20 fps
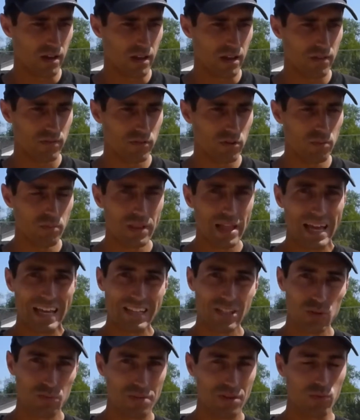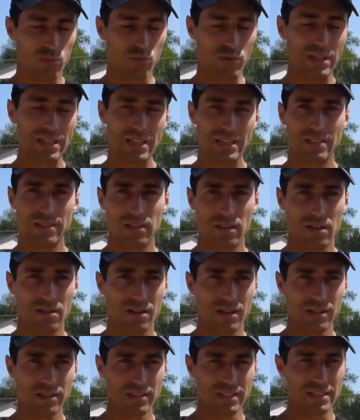if you're planning to be really
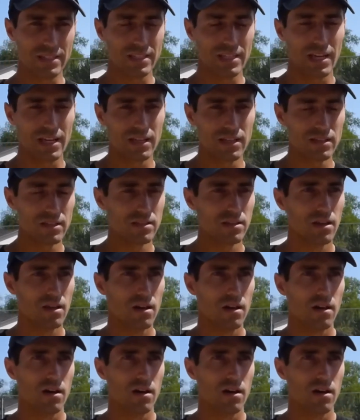serious in tennis,